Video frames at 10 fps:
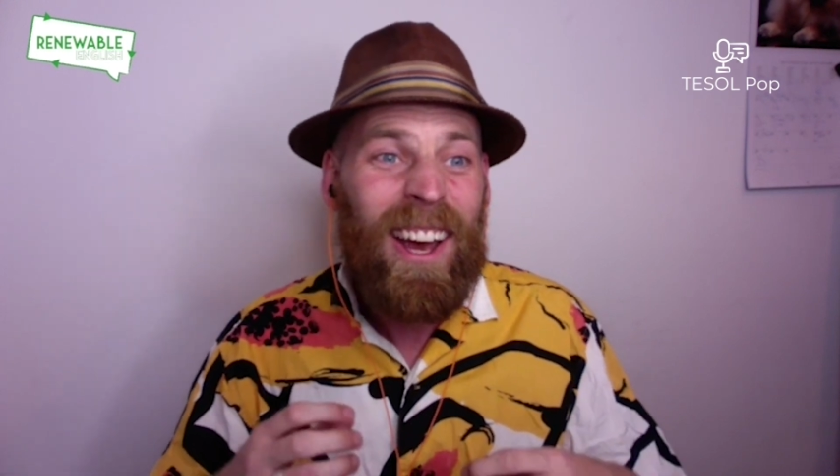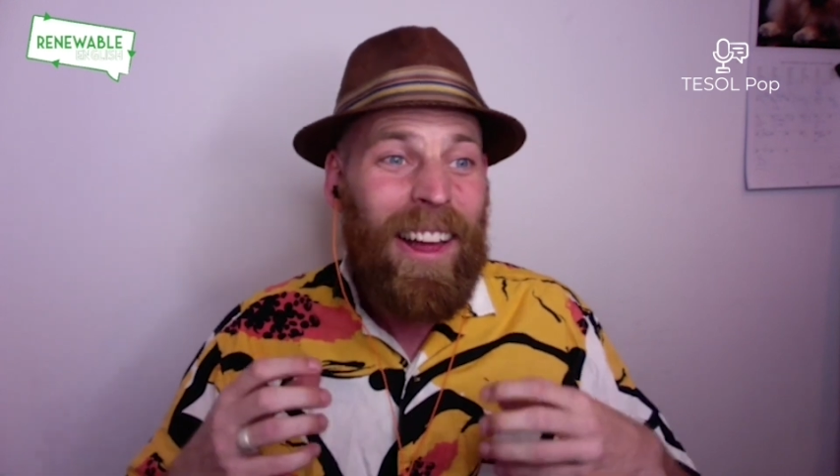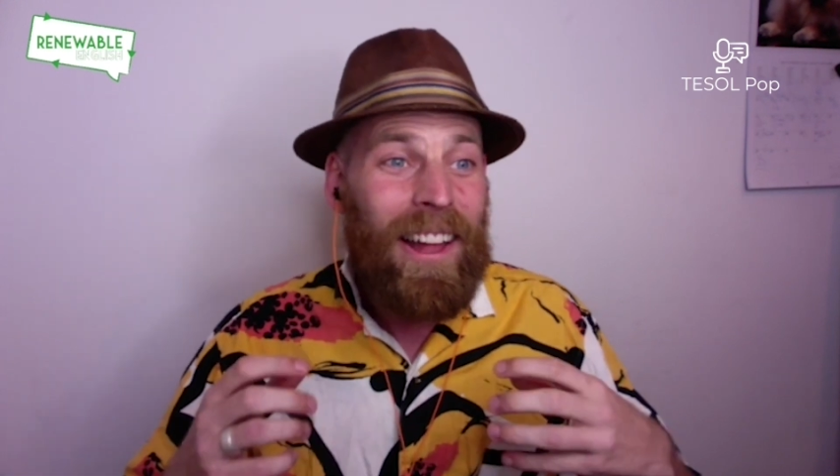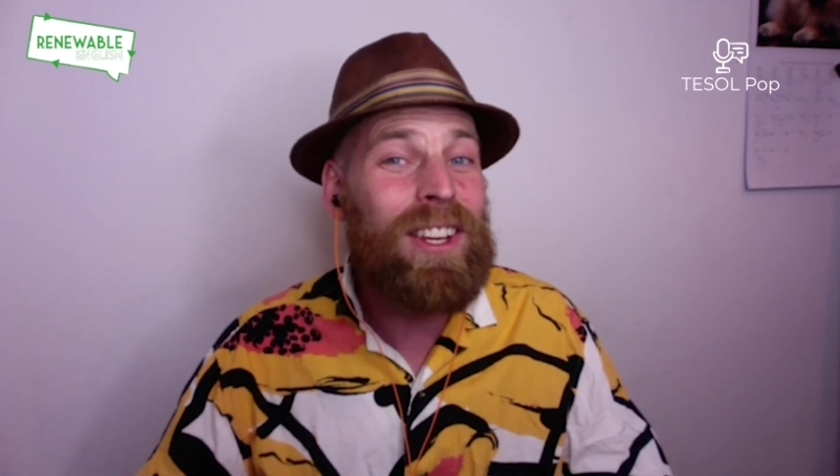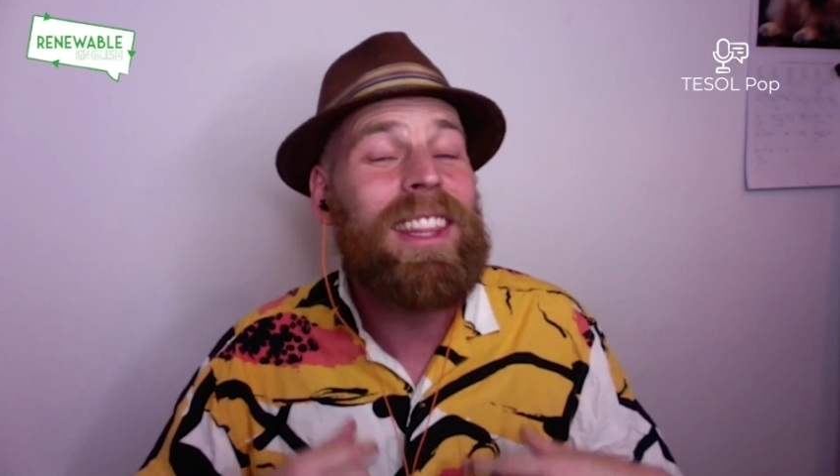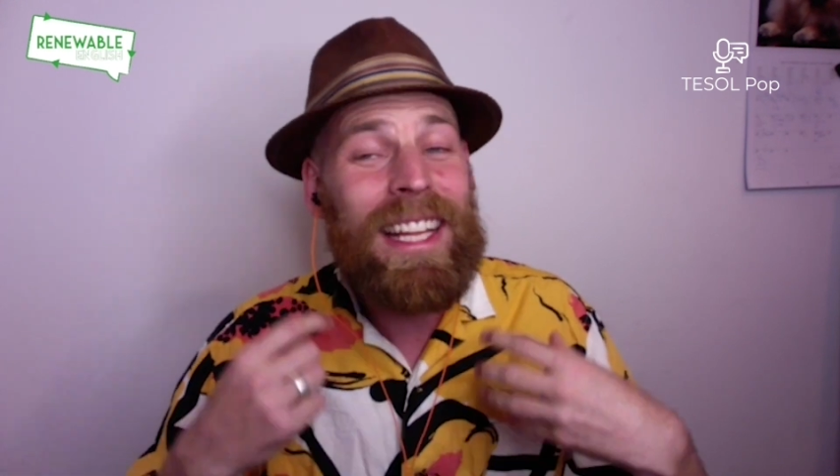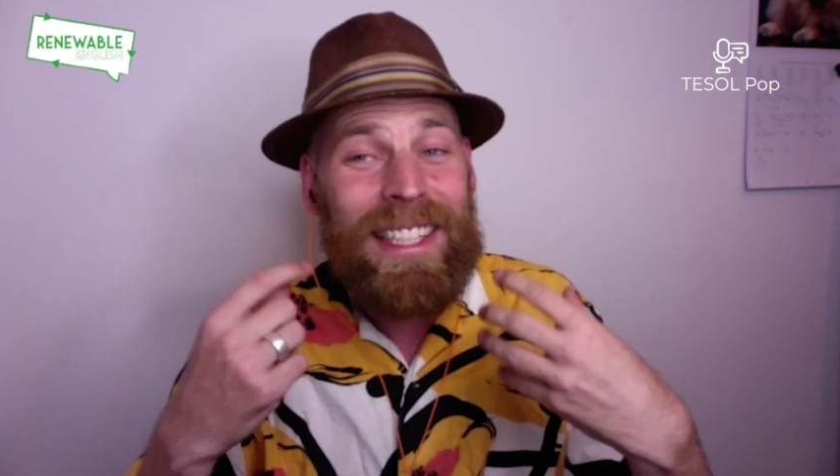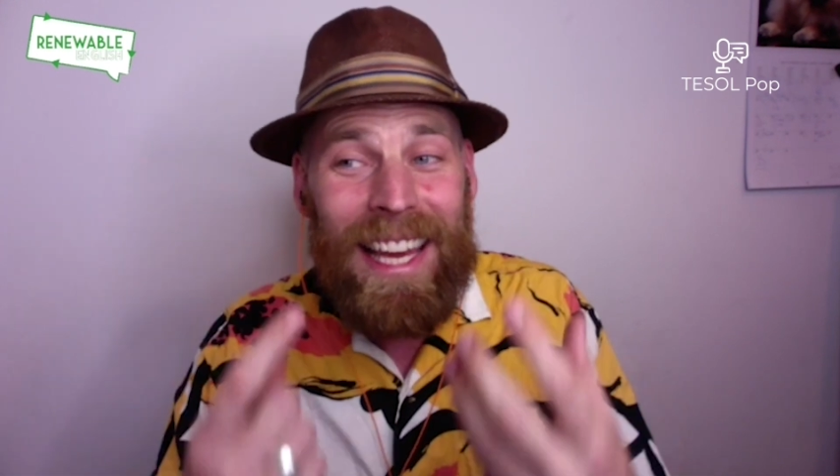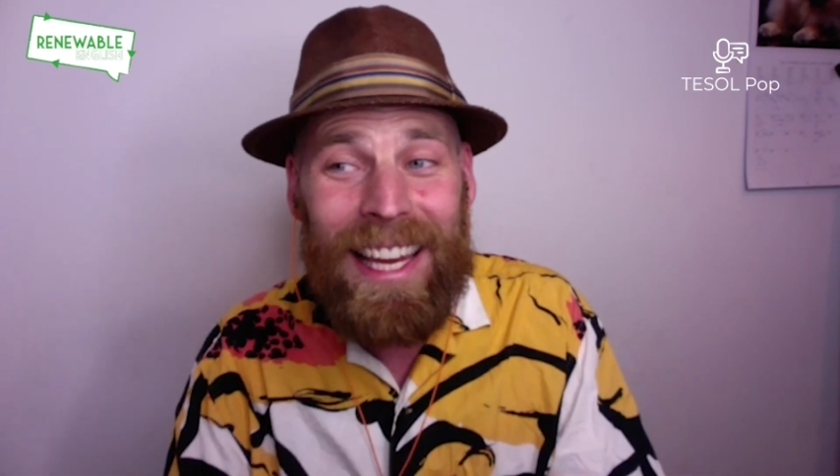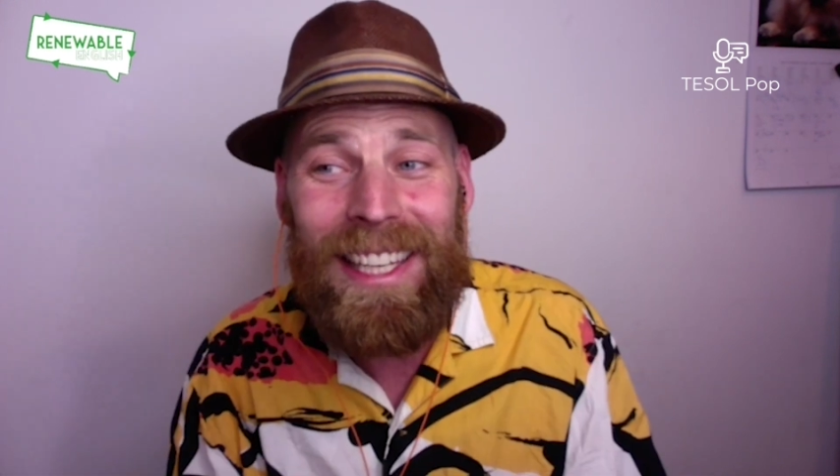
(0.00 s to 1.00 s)
And you can then
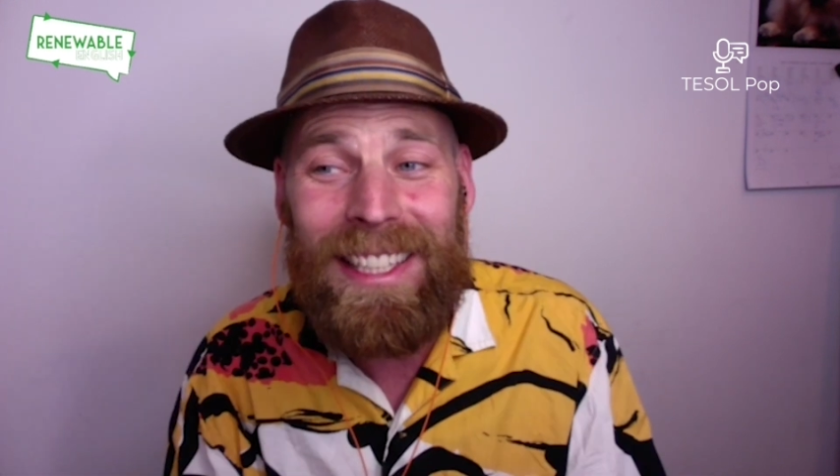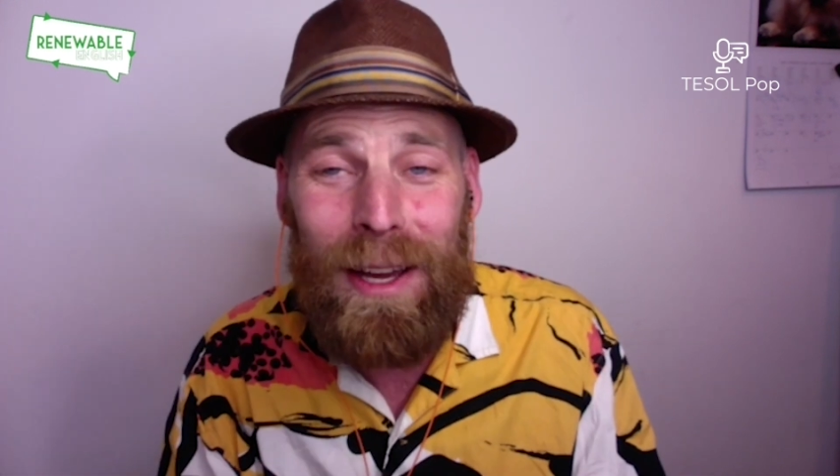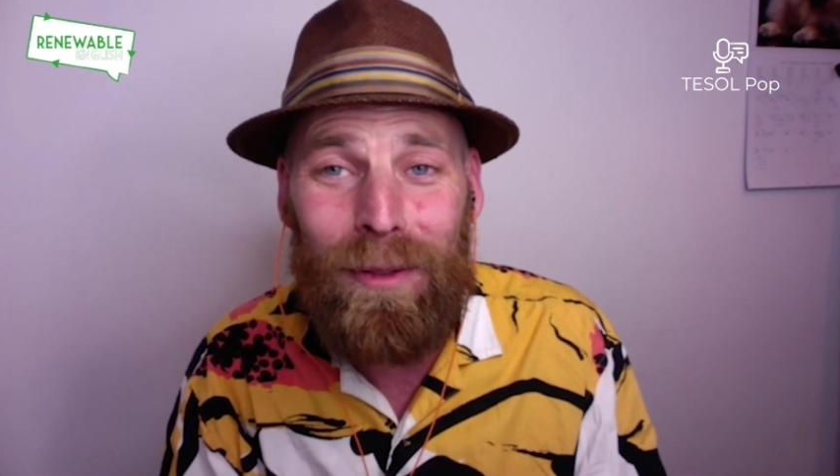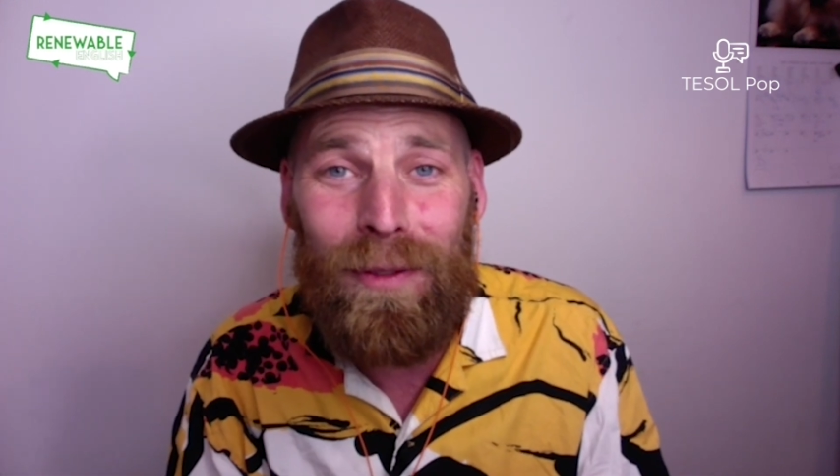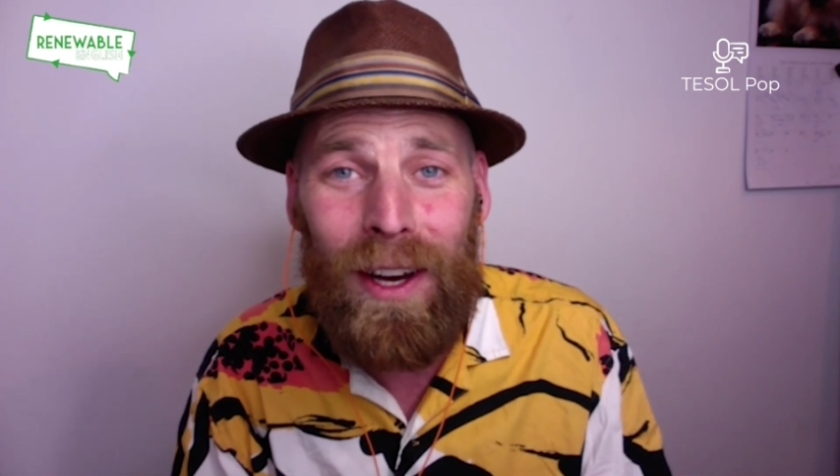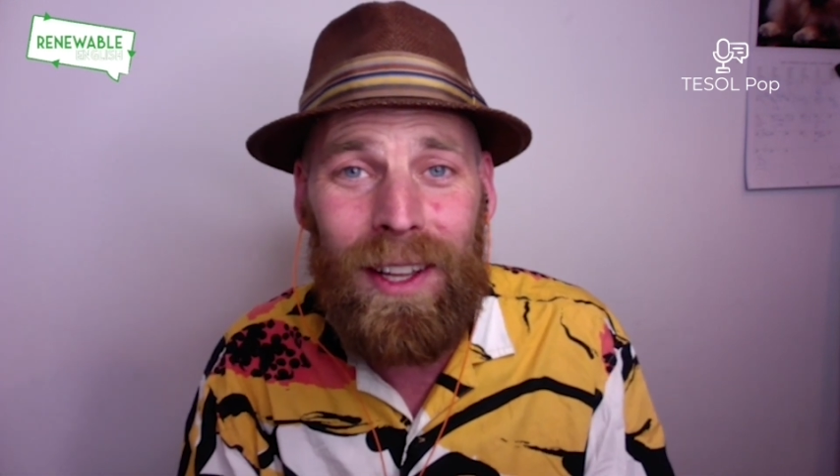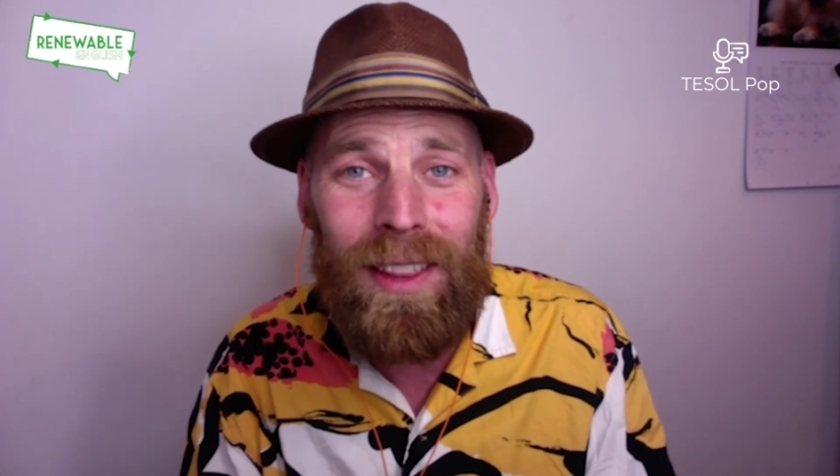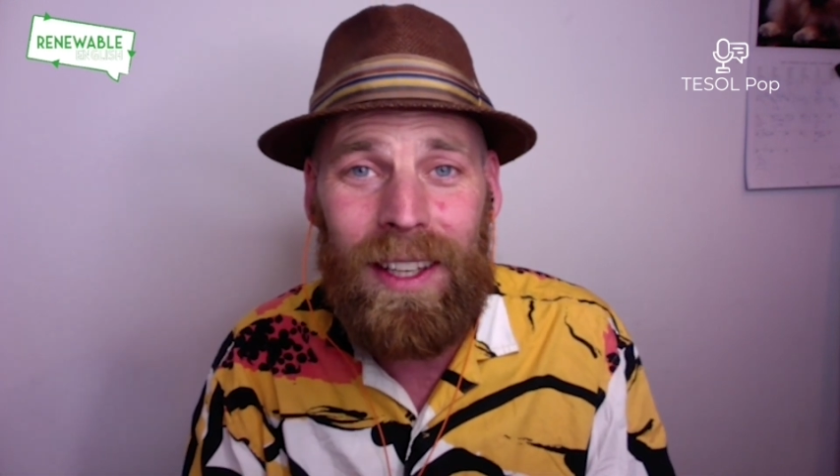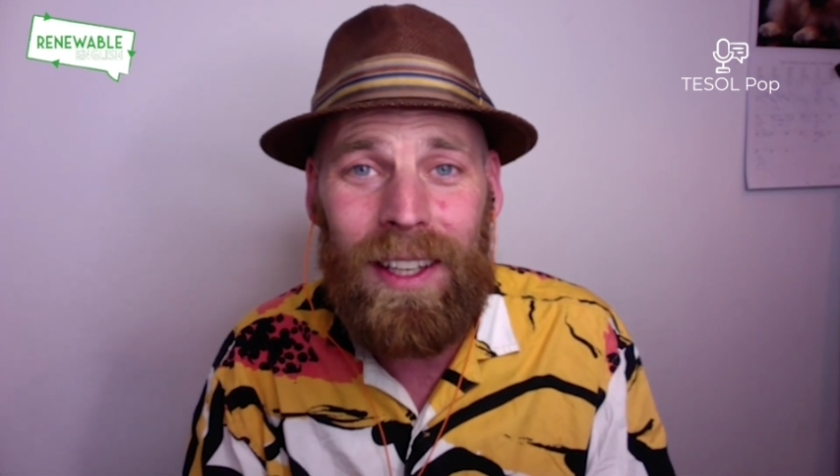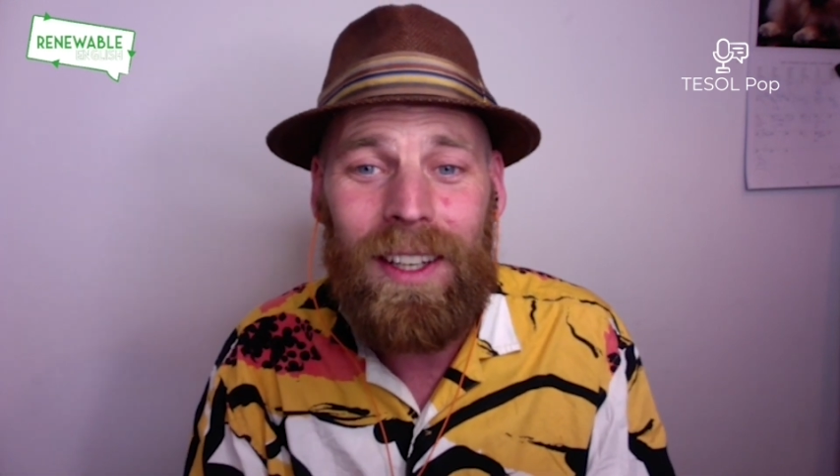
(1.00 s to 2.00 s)
take it a step
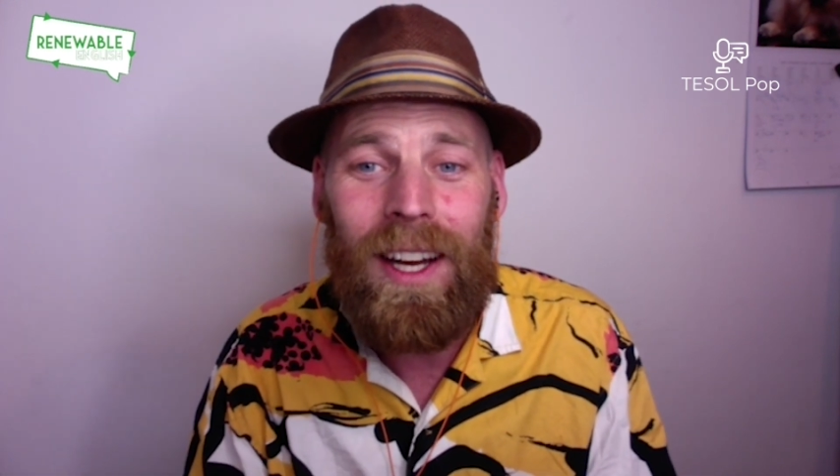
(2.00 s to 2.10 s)
further